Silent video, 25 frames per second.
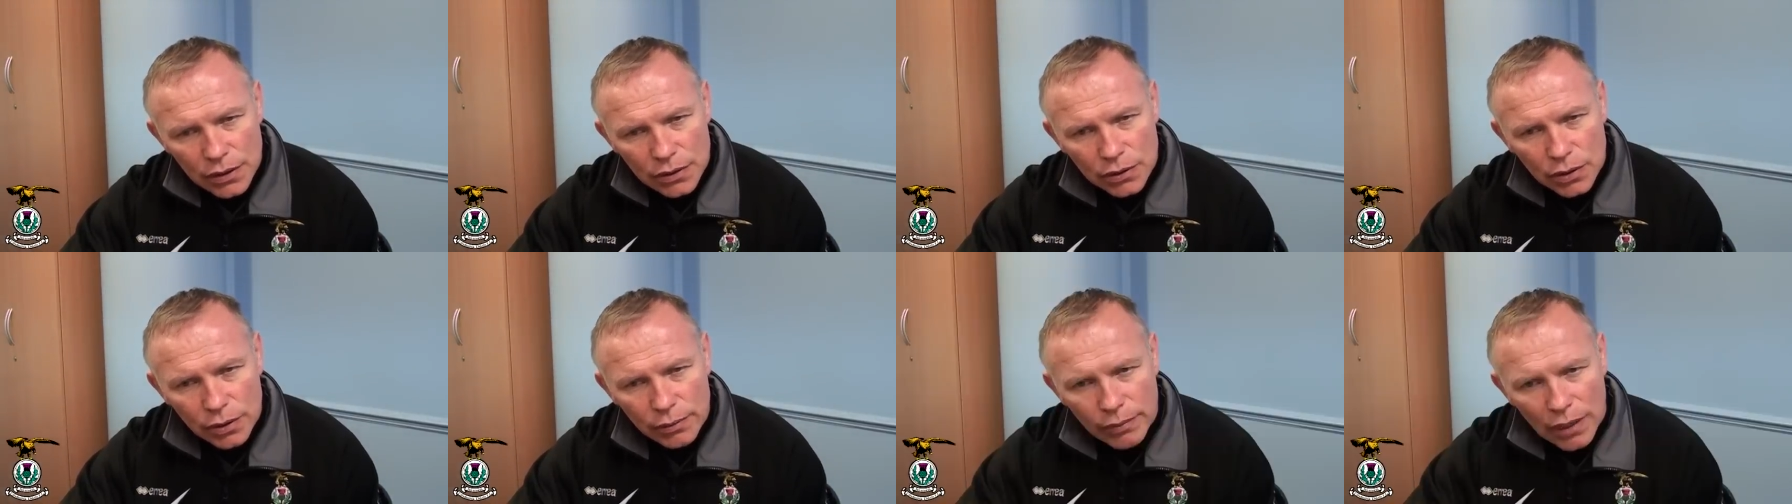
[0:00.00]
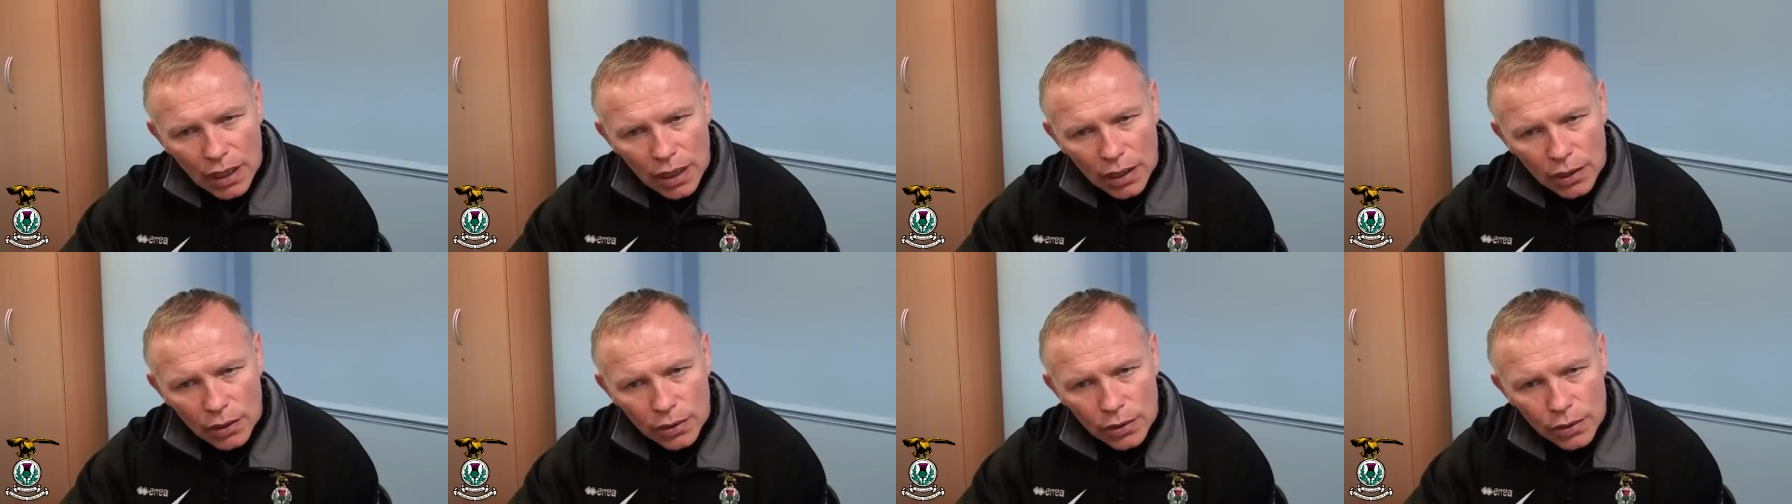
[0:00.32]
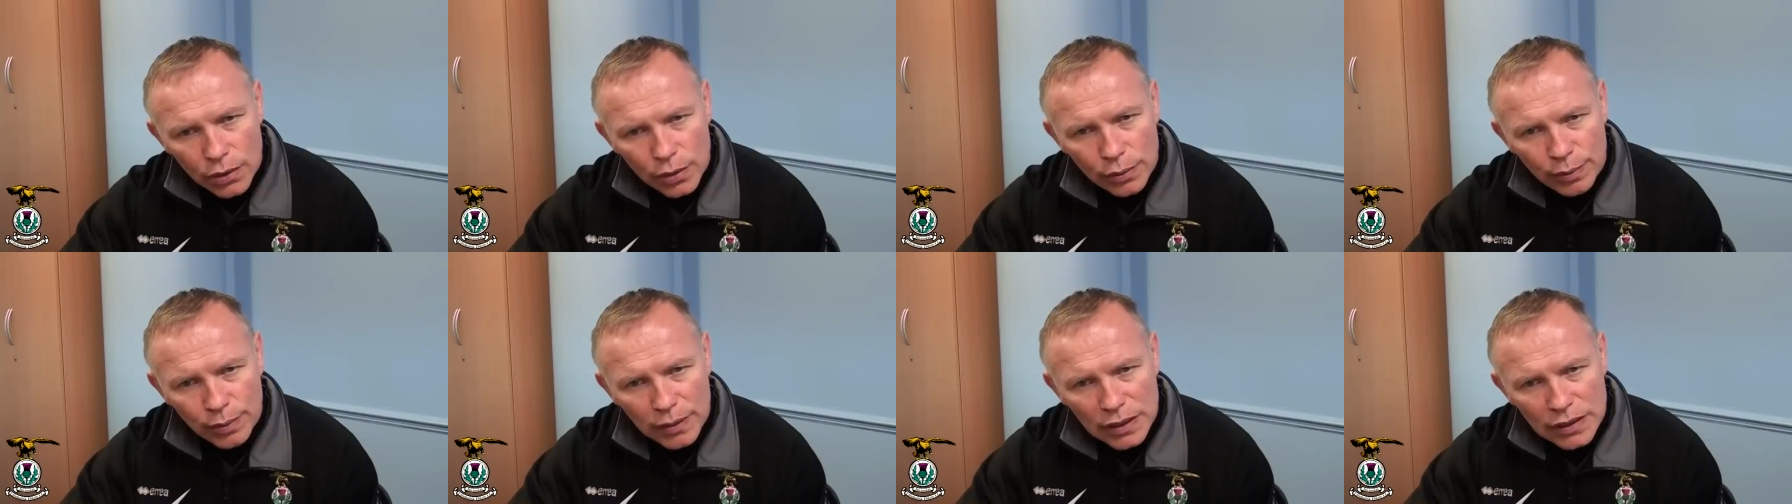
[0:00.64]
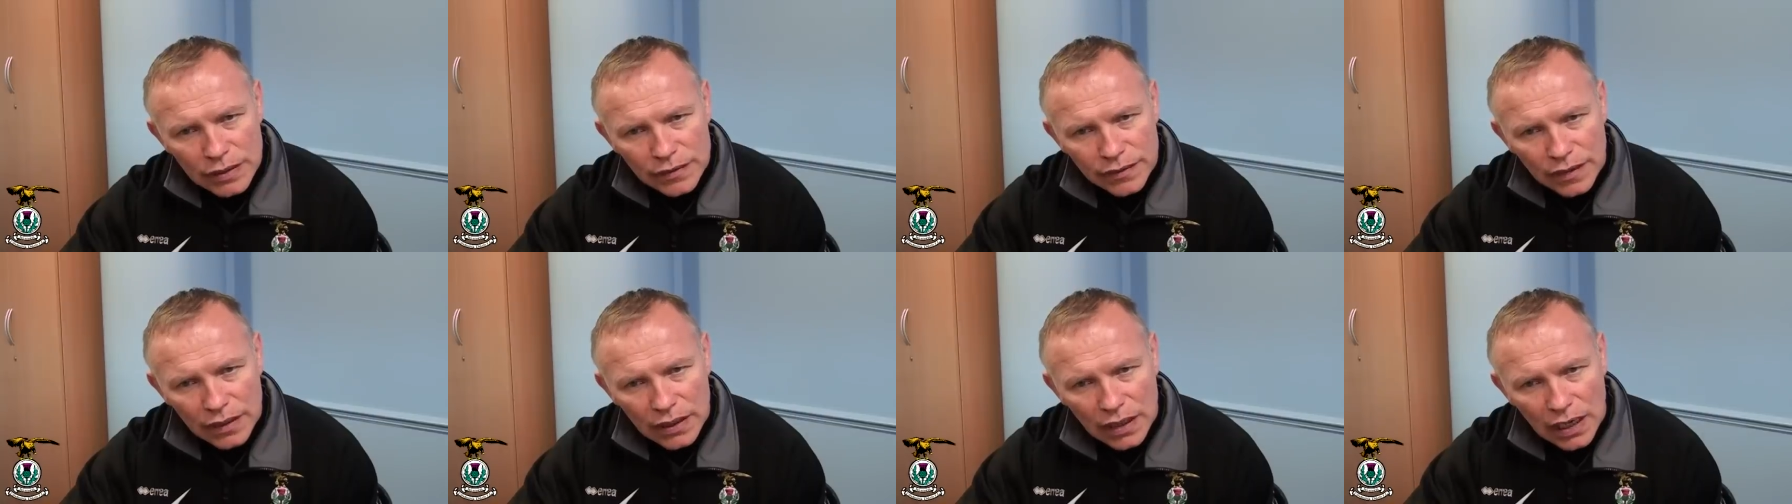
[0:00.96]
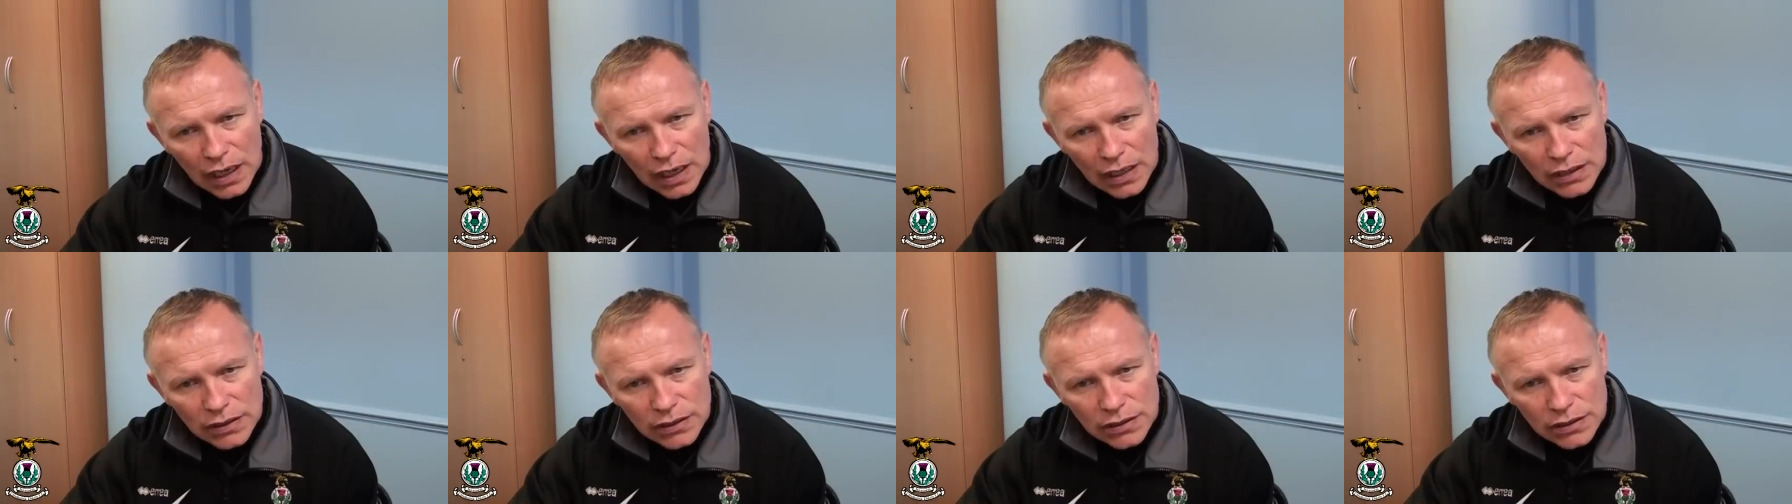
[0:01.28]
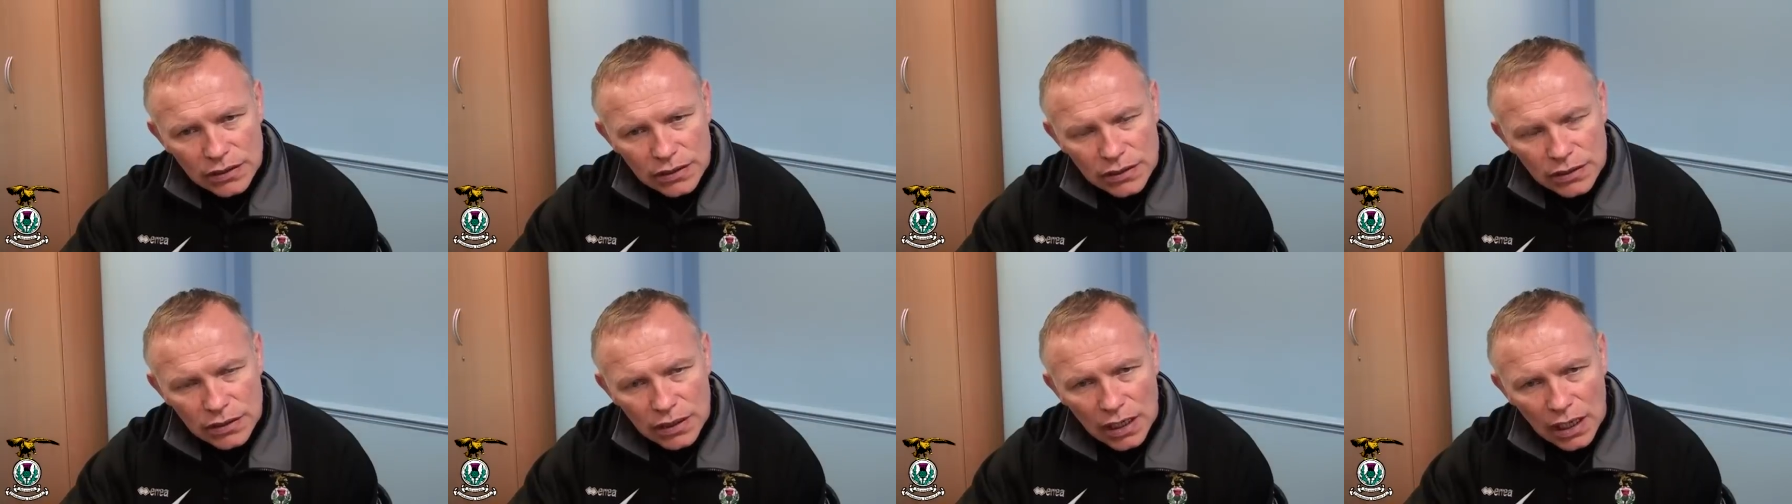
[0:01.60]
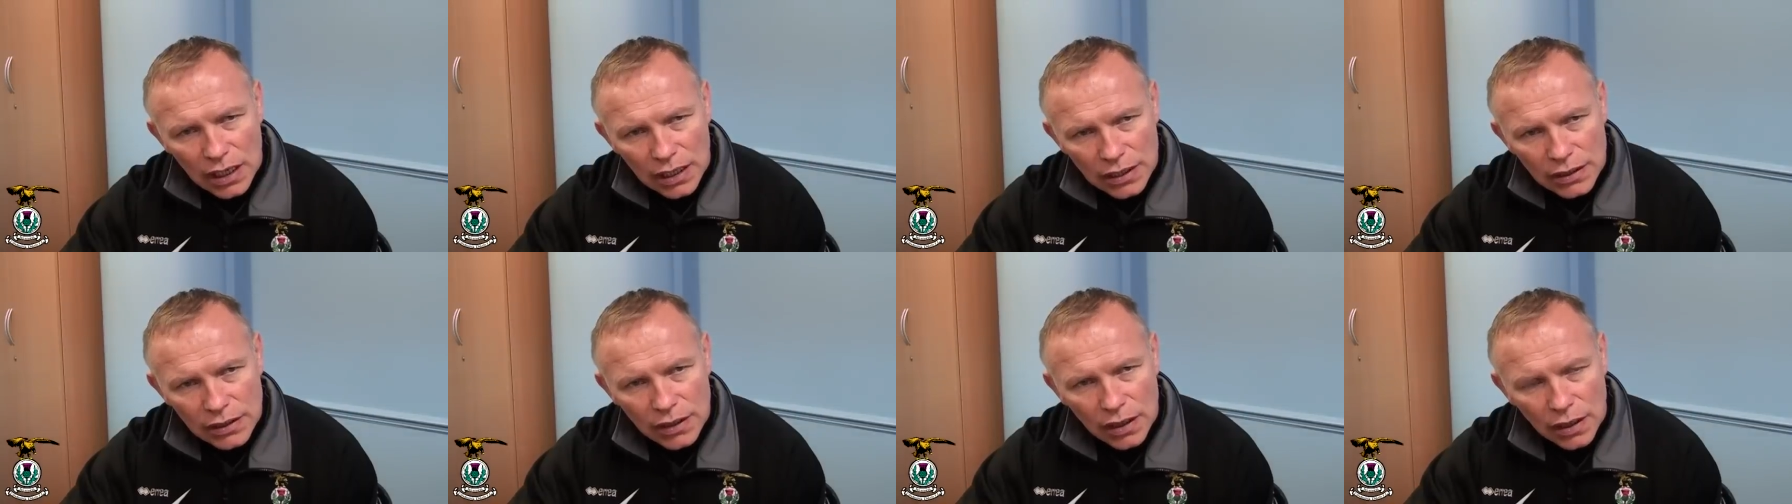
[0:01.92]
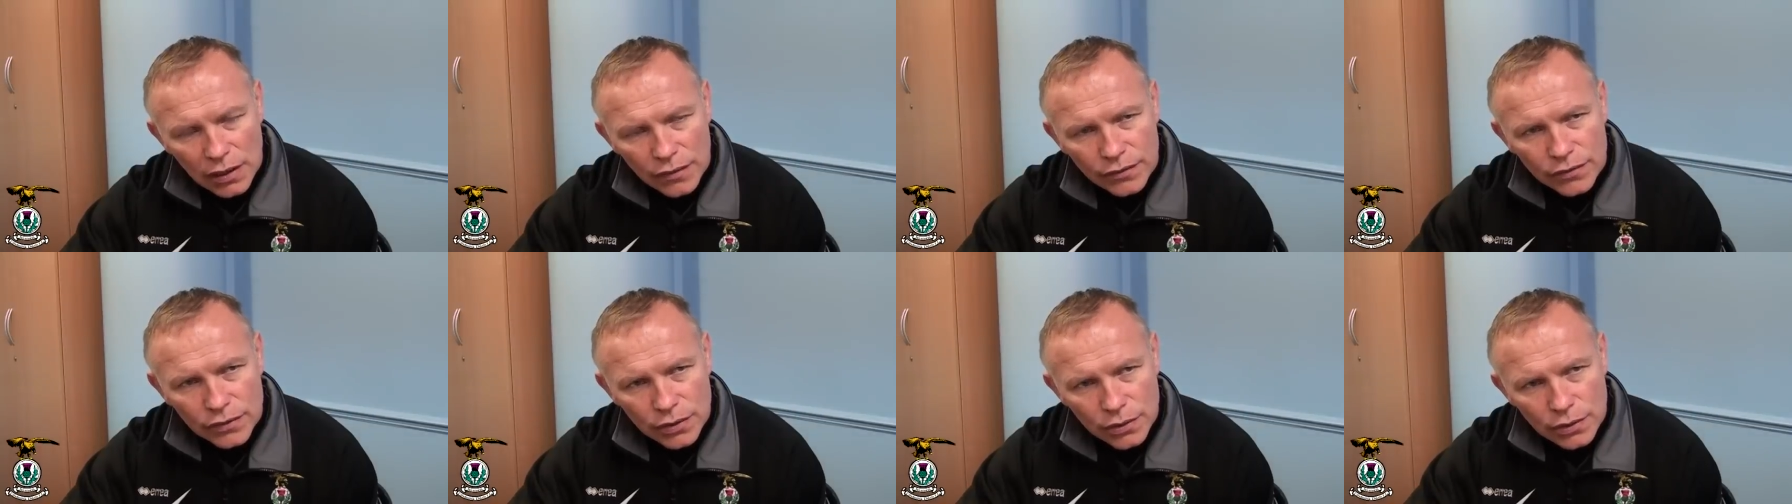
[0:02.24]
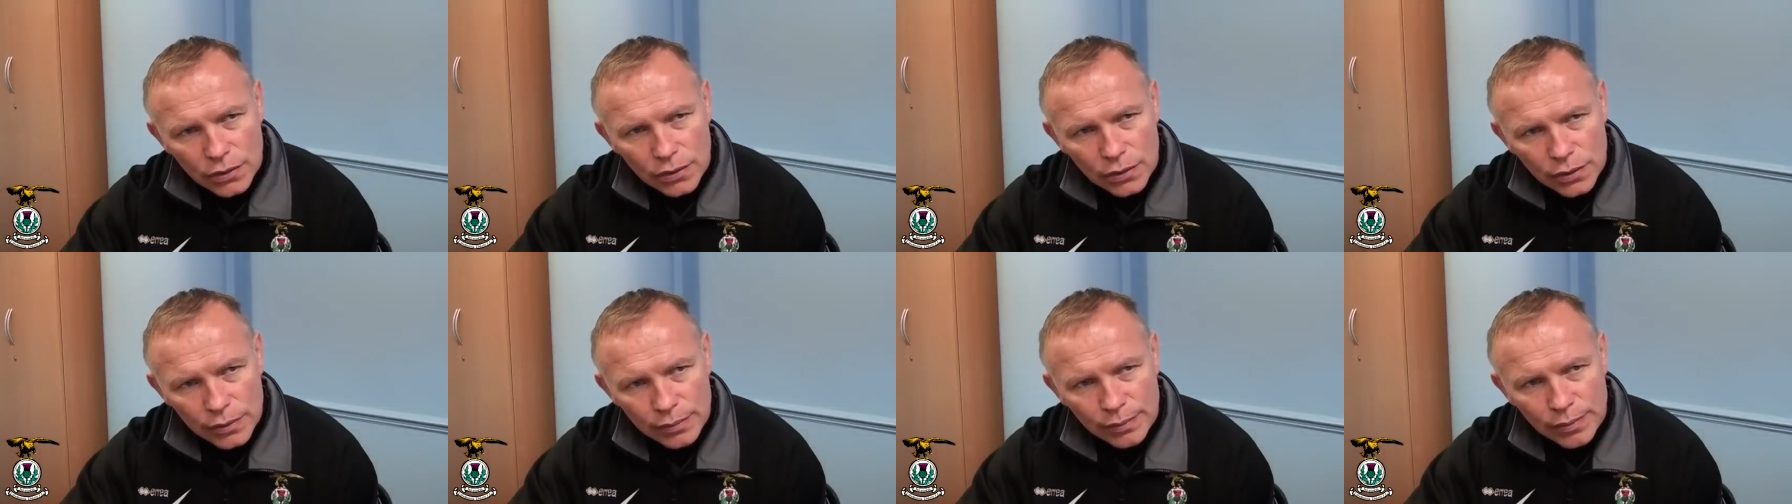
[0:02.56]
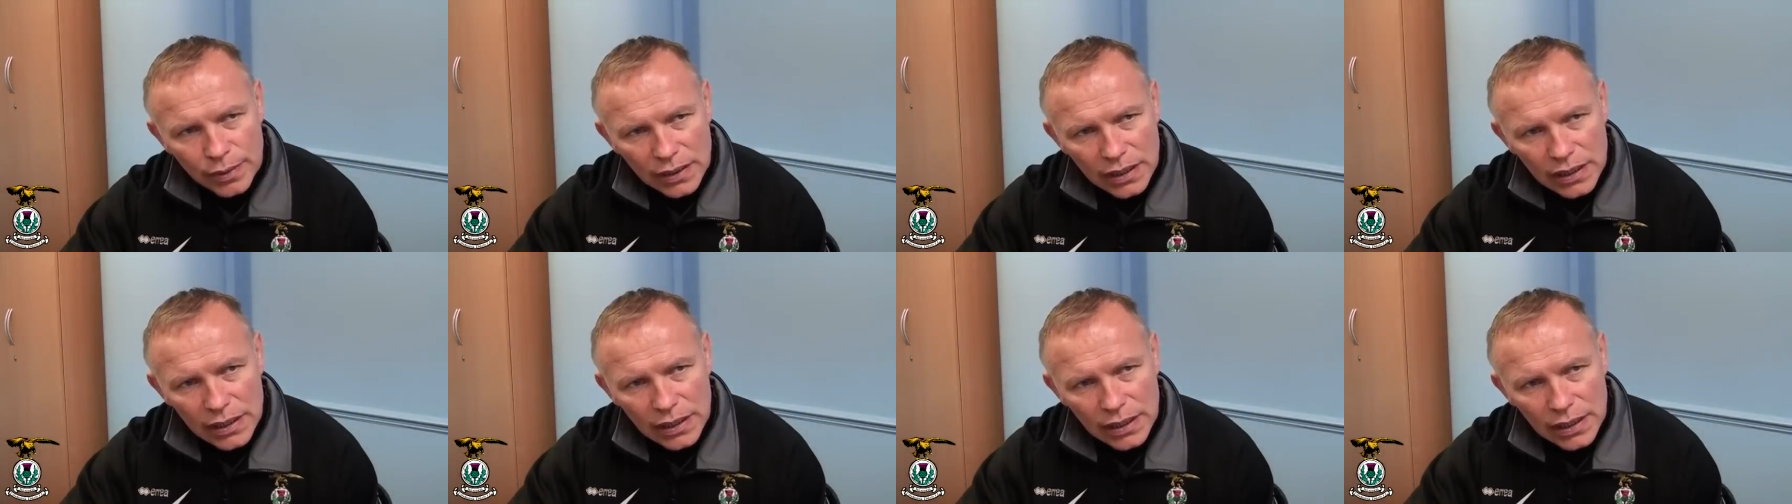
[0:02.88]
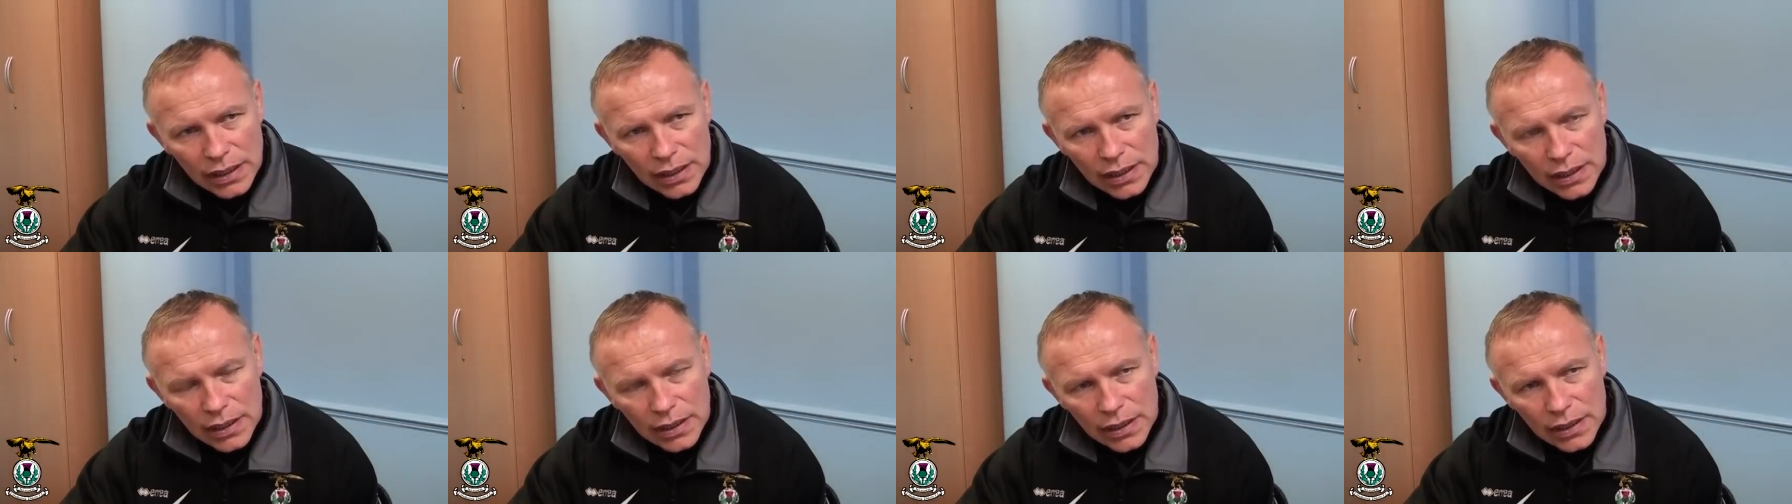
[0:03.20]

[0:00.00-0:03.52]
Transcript: no matter who plays for Hearts, I think you have to go and play